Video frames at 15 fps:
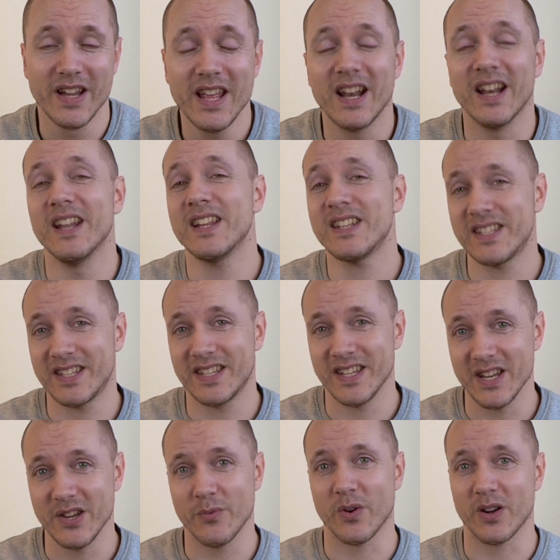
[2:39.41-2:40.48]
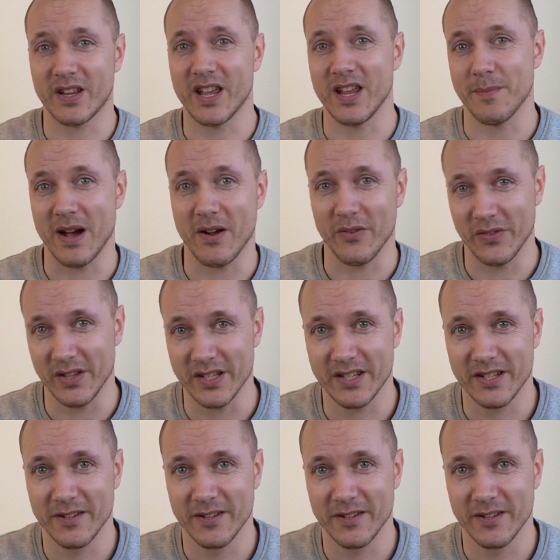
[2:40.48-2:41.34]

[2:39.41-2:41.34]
Let's see what came out of this.